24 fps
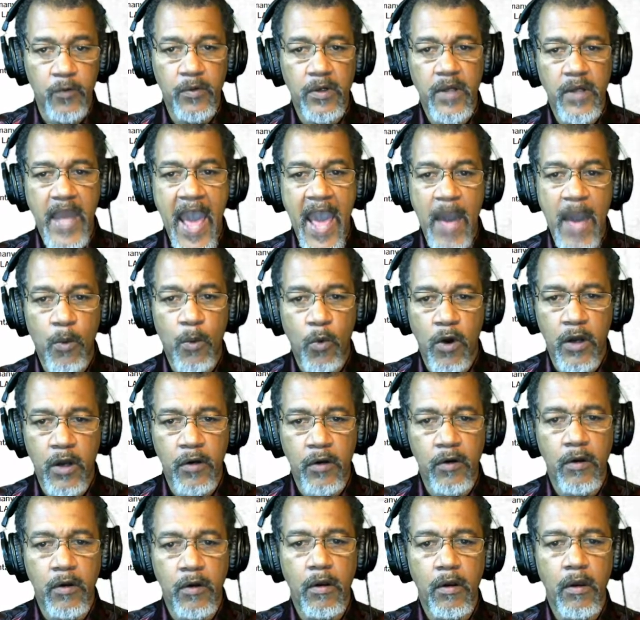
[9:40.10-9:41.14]

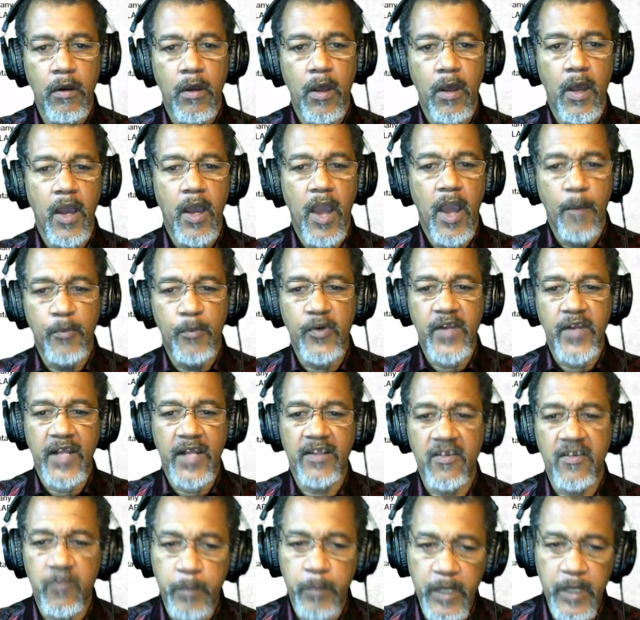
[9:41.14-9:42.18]
Atwater, and protect
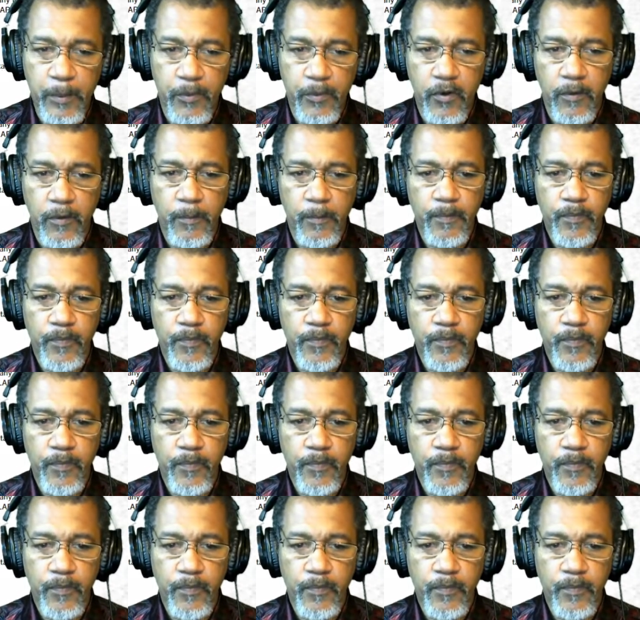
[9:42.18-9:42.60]
its people.